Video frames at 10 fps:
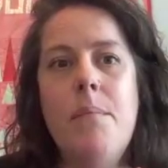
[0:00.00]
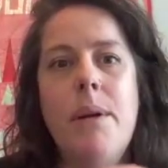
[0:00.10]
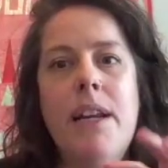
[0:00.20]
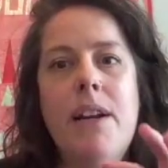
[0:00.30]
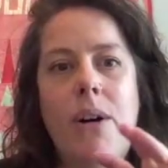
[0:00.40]

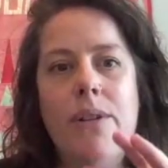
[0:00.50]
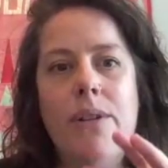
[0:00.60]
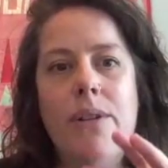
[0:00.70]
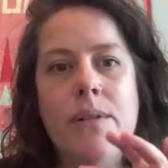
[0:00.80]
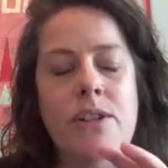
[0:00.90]
But it
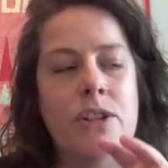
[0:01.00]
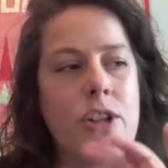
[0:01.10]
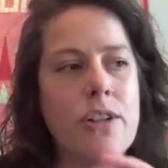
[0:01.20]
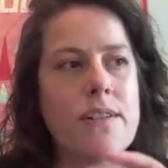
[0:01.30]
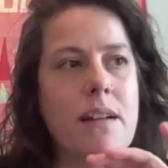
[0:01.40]
also
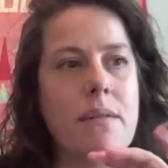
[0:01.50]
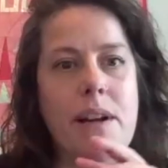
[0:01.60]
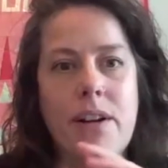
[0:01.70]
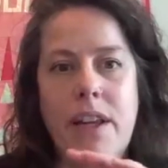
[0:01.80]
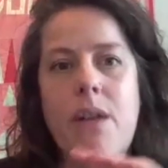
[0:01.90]
ensures that
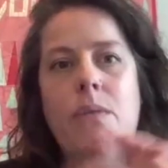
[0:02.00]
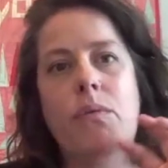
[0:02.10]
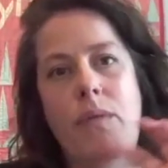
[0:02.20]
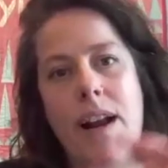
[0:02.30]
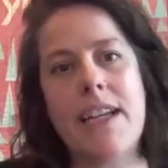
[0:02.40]
we are like
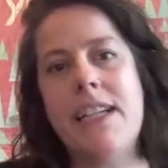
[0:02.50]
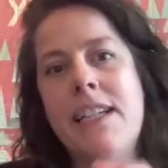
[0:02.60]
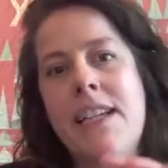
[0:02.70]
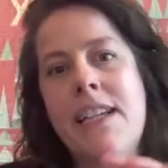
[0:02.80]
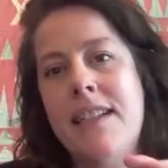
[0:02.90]

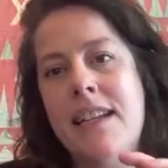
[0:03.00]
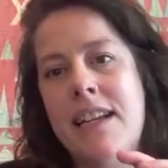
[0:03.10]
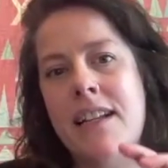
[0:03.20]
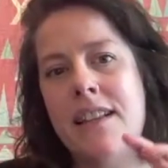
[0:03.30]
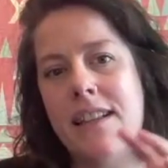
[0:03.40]

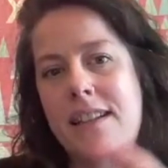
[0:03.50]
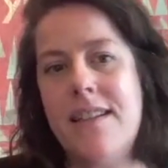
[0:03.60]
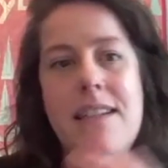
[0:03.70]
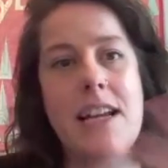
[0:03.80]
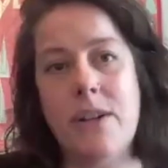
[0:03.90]
recognizing the
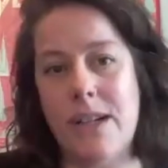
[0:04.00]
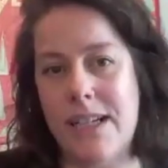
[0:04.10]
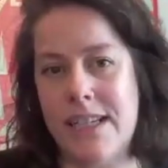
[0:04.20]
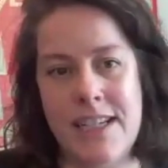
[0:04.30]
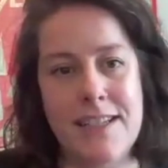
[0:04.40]

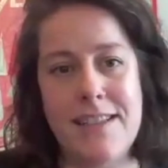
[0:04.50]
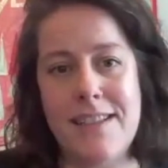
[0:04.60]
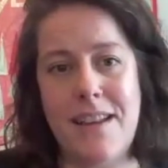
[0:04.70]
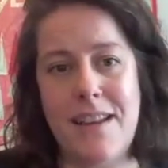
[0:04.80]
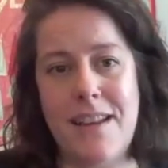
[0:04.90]

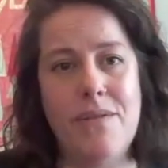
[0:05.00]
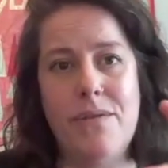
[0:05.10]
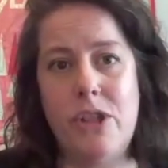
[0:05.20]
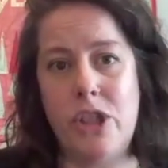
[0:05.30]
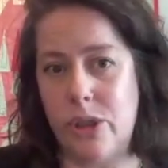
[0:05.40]
sacredness
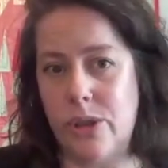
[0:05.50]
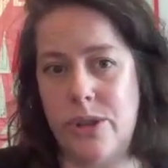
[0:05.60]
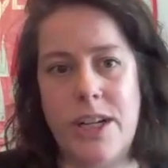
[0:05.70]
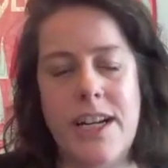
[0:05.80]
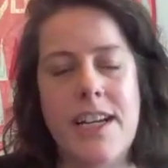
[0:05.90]
of
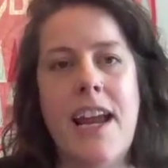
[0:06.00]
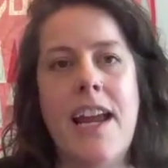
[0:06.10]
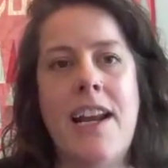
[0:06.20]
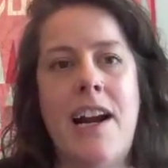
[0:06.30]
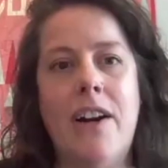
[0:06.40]
children
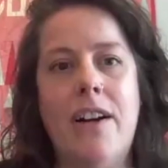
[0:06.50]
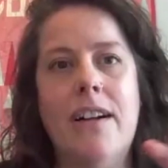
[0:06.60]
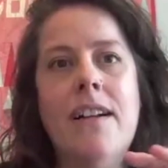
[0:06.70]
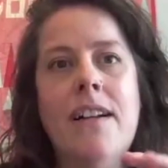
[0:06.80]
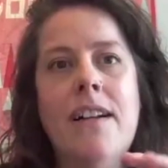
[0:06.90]
and our